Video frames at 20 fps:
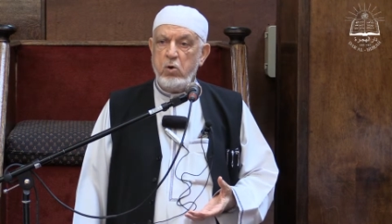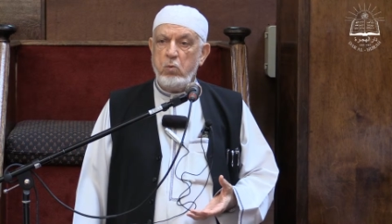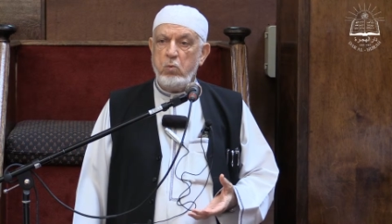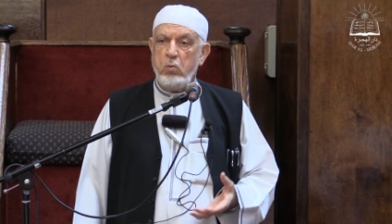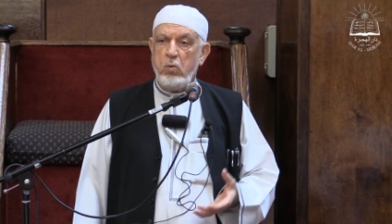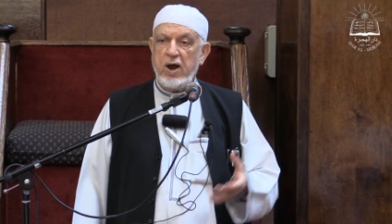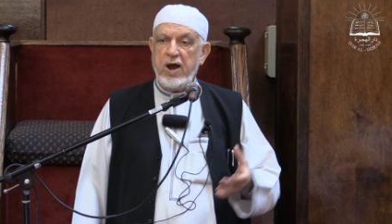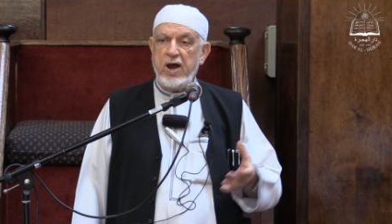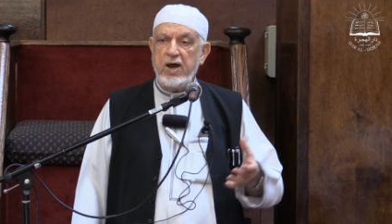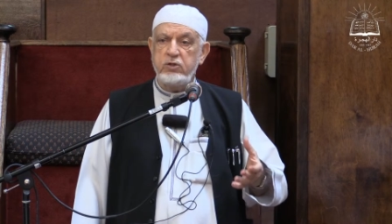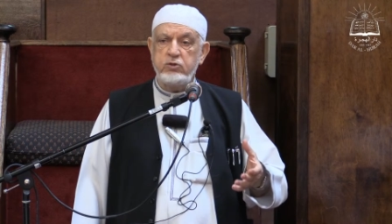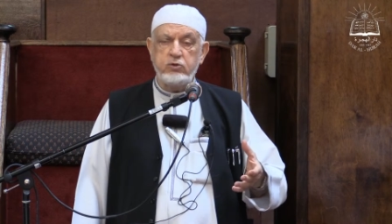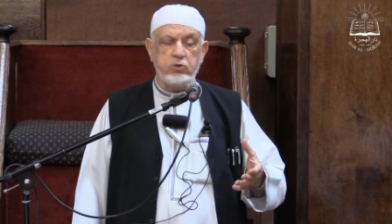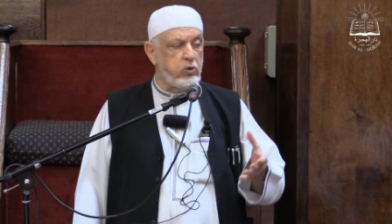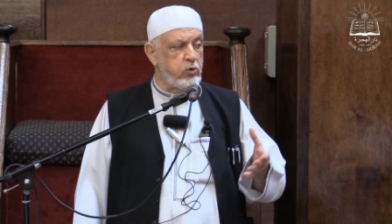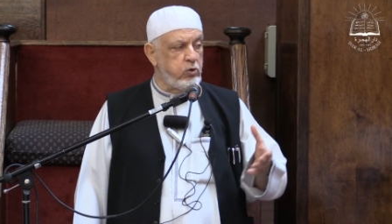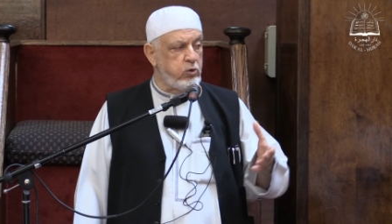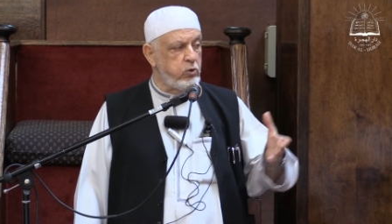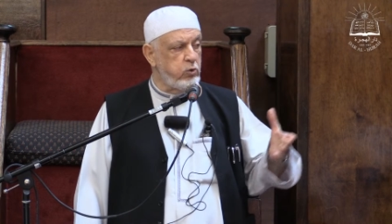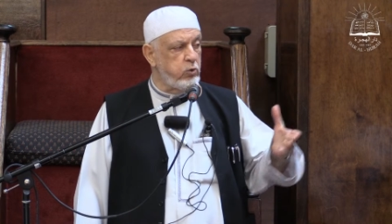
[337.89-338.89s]
Why
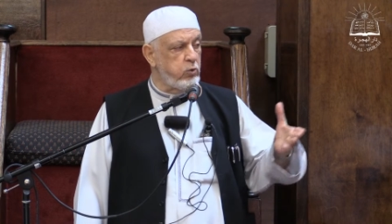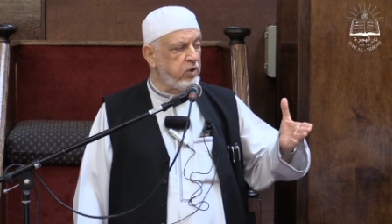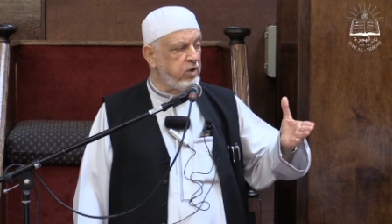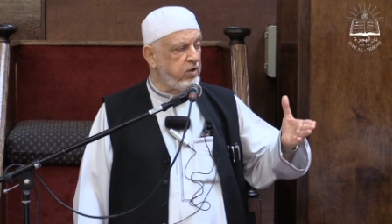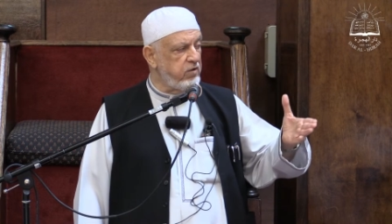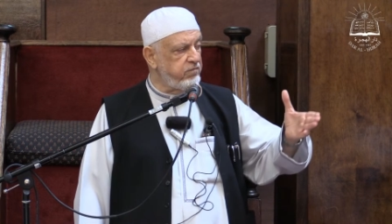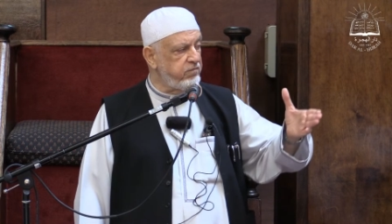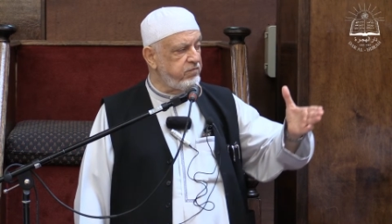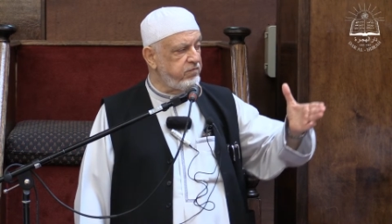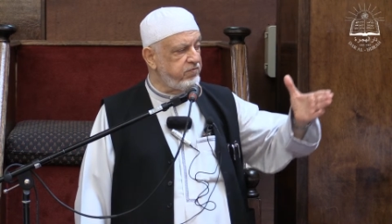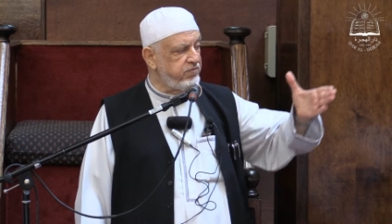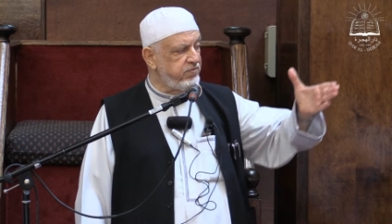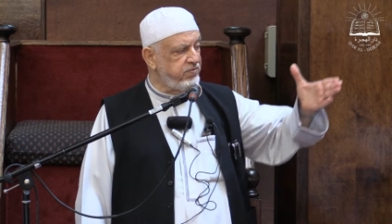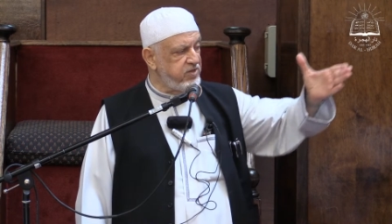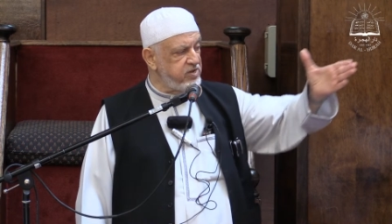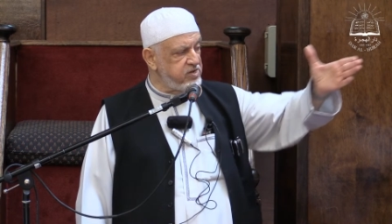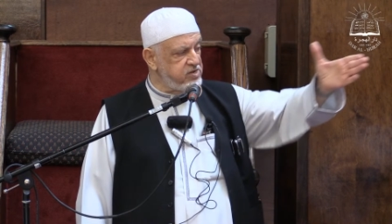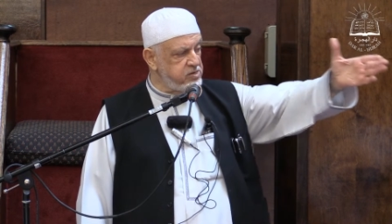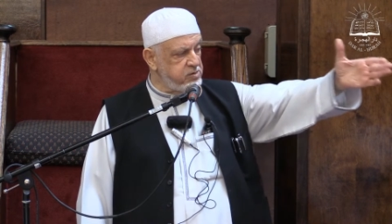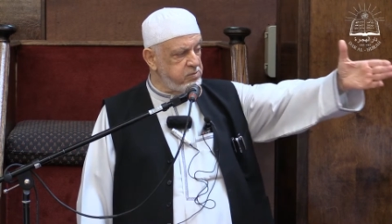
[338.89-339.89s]
don't you give
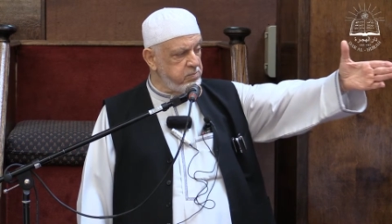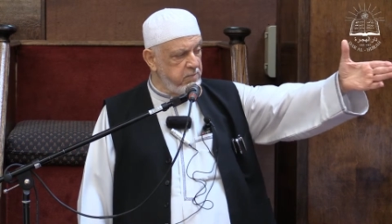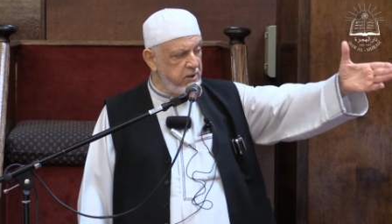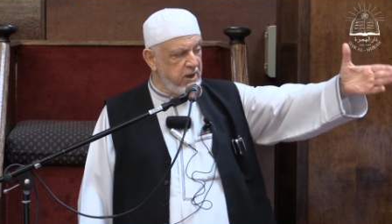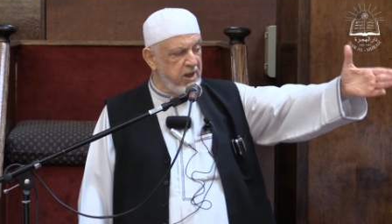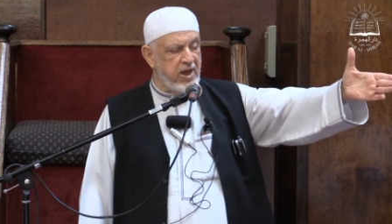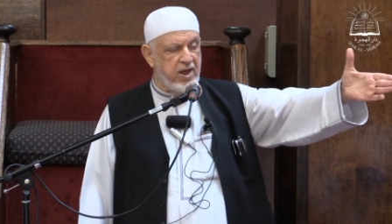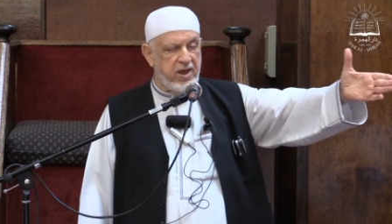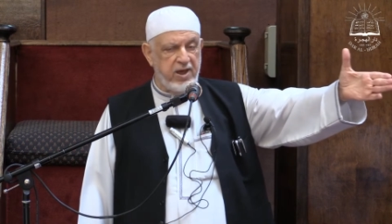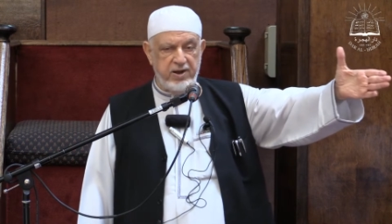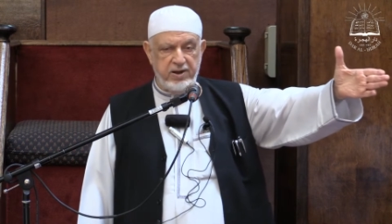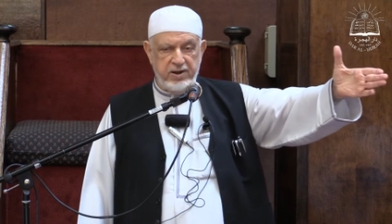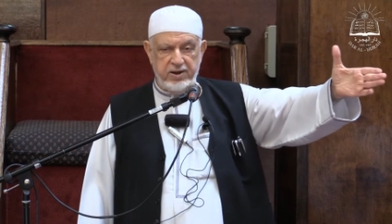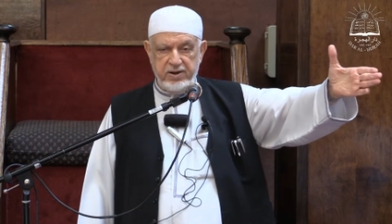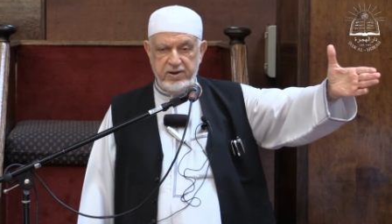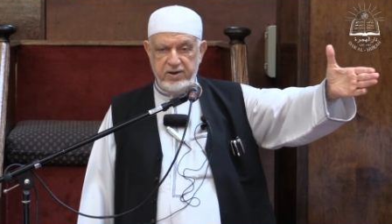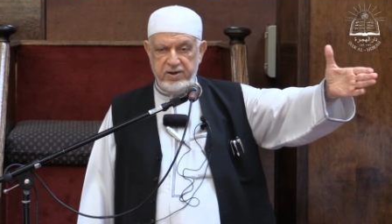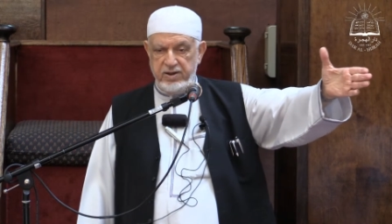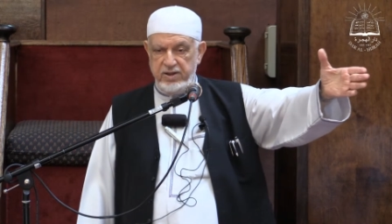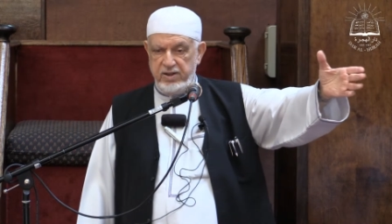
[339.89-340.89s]
this man
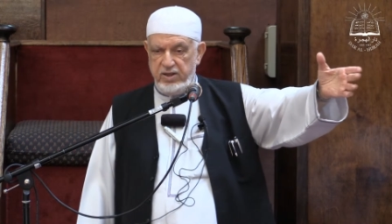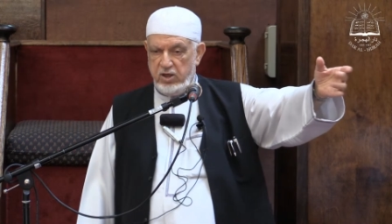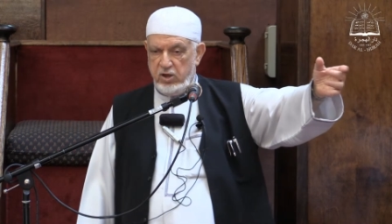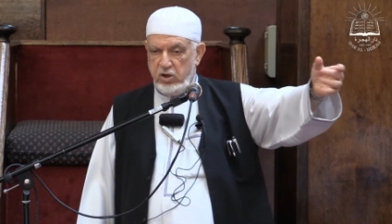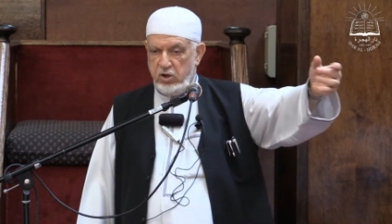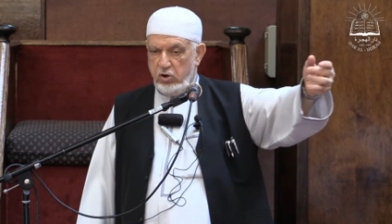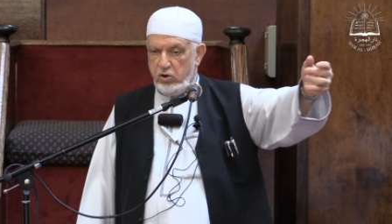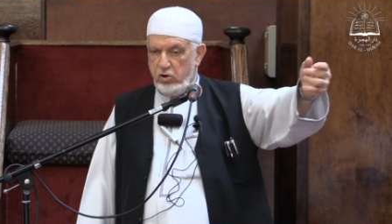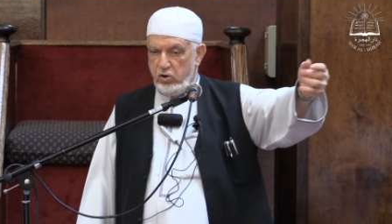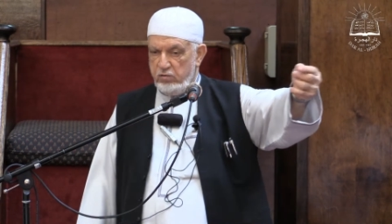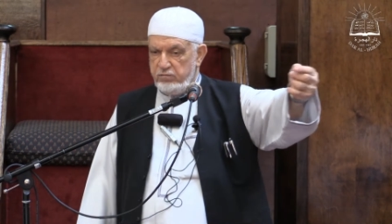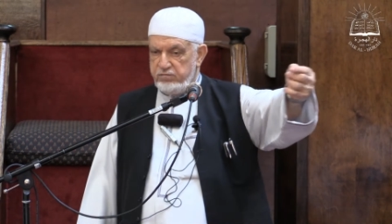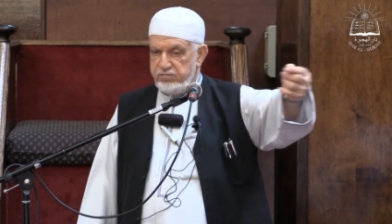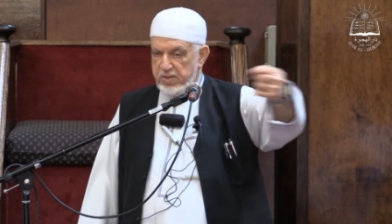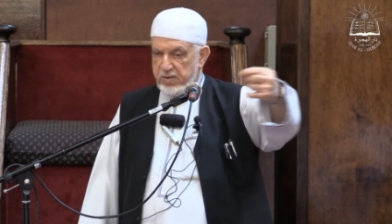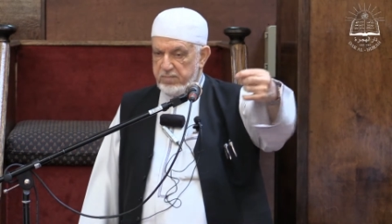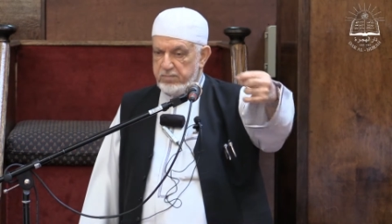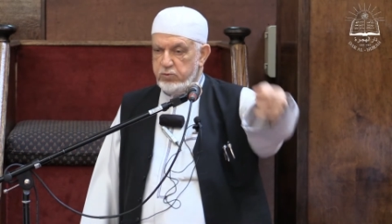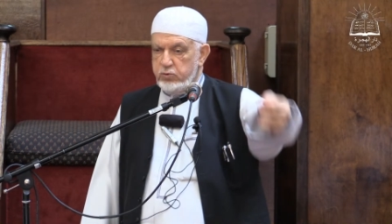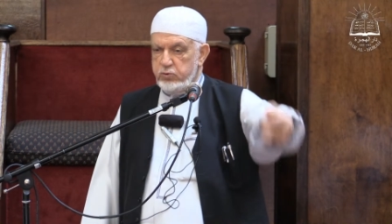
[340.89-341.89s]
of
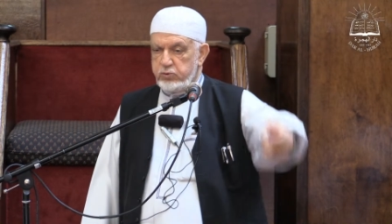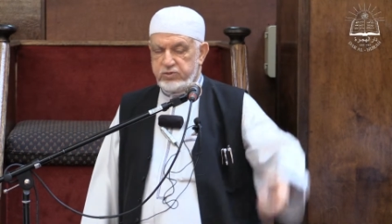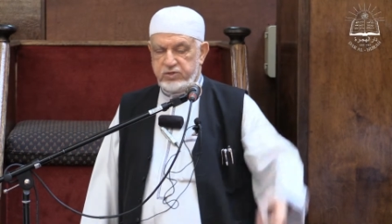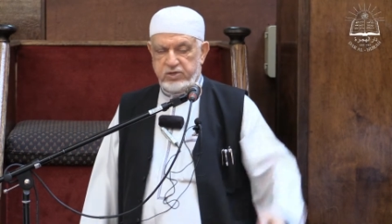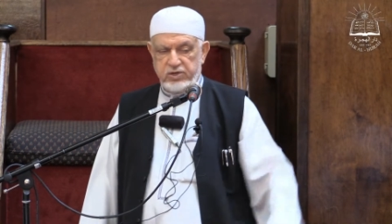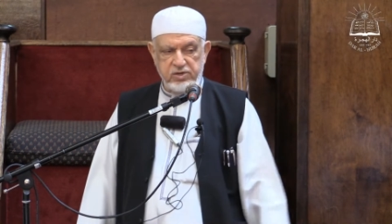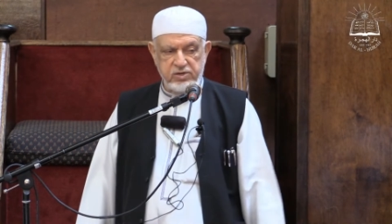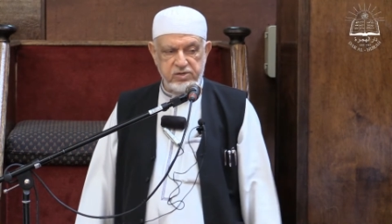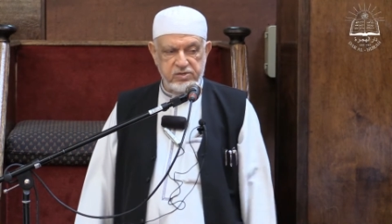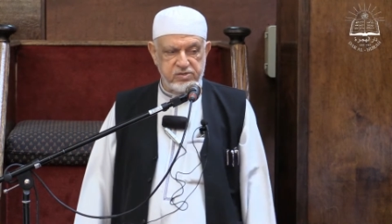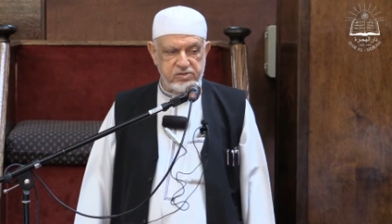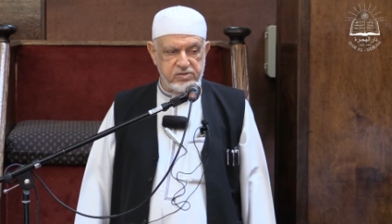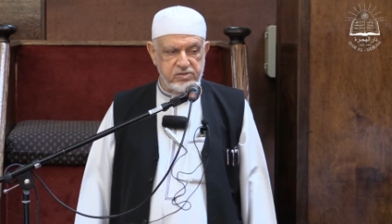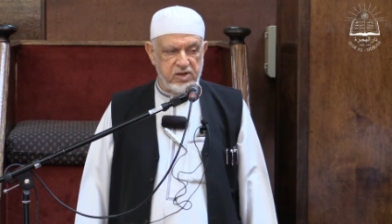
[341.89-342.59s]
the booty?